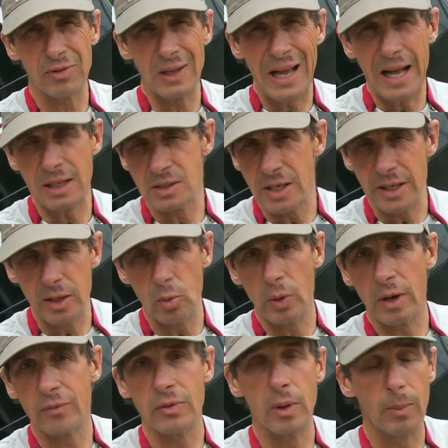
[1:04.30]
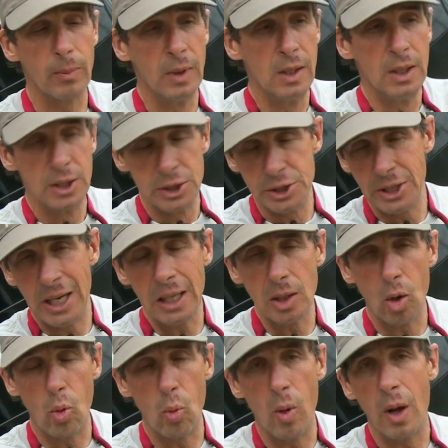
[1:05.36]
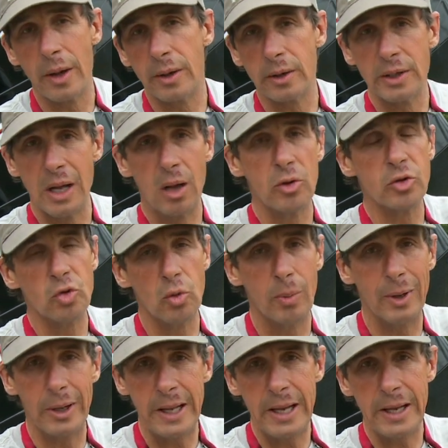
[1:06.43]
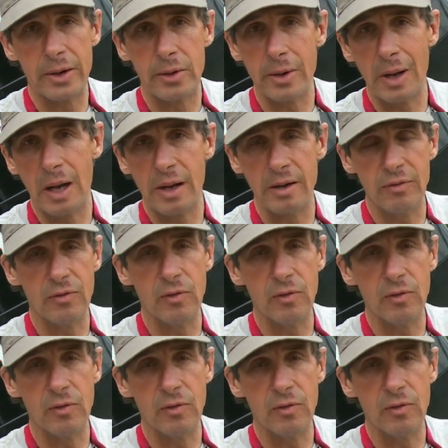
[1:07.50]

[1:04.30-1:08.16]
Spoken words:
flats, anywhere from shallow water down to about 8 or 9